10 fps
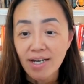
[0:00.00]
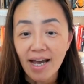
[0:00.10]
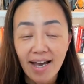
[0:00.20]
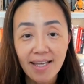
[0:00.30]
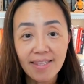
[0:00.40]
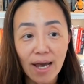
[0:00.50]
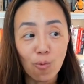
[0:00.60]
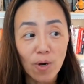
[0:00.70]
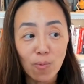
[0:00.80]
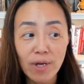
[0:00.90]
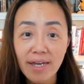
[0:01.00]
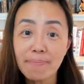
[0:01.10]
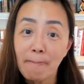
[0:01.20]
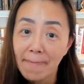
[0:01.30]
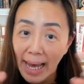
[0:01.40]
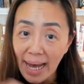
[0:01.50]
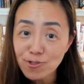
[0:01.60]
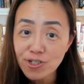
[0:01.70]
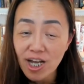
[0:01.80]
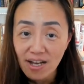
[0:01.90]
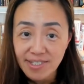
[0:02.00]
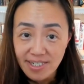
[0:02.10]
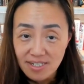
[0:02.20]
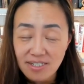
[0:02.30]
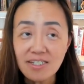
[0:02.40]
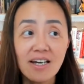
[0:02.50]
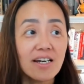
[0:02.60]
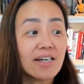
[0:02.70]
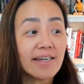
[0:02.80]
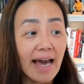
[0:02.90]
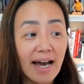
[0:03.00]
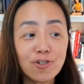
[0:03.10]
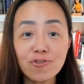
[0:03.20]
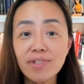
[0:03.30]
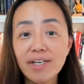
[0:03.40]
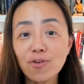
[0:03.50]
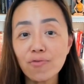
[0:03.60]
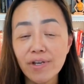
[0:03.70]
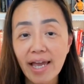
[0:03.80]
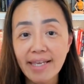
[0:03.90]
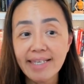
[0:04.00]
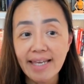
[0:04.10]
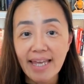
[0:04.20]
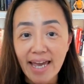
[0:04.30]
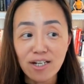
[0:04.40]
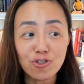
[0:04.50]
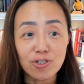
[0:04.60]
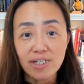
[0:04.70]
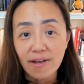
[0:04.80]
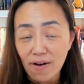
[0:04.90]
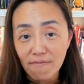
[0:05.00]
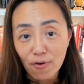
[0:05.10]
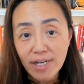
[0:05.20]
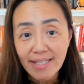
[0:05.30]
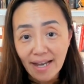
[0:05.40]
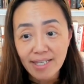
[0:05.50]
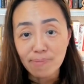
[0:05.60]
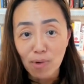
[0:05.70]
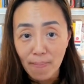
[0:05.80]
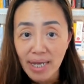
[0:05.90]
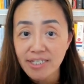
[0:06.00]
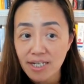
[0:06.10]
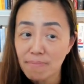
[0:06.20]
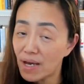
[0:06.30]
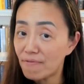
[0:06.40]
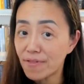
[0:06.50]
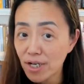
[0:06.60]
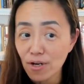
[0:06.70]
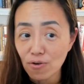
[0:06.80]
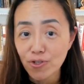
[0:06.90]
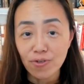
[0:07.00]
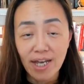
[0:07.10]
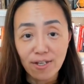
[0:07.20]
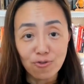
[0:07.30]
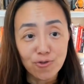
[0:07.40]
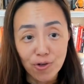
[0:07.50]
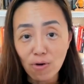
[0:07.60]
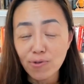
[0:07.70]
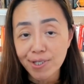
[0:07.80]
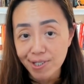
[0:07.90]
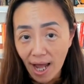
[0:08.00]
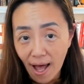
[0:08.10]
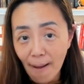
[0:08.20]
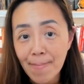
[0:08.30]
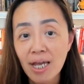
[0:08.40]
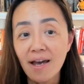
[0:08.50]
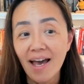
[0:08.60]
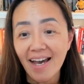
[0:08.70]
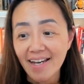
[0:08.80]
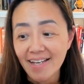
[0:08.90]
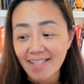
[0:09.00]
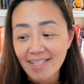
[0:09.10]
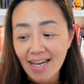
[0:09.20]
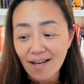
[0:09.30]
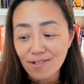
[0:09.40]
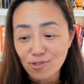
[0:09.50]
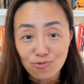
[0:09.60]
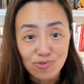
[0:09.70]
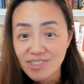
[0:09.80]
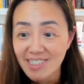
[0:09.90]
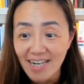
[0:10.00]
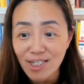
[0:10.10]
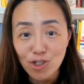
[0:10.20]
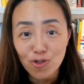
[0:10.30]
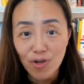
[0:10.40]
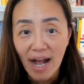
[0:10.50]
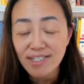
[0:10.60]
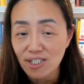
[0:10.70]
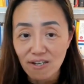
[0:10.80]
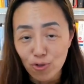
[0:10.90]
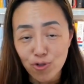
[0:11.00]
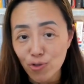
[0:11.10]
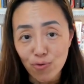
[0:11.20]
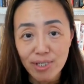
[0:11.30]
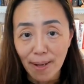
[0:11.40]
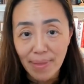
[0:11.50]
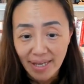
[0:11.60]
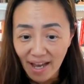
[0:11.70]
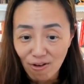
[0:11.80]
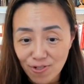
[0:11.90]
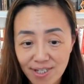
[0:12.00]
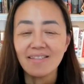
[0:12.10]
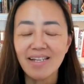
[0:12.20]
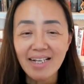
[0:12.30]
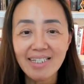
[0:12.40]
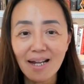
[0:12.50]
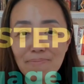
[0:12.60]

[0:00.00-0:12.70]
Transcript: And when we batch content, it actually creates an energy, a very nice momentum and flow so that you don't stop and getting distracted to do something else. Next step,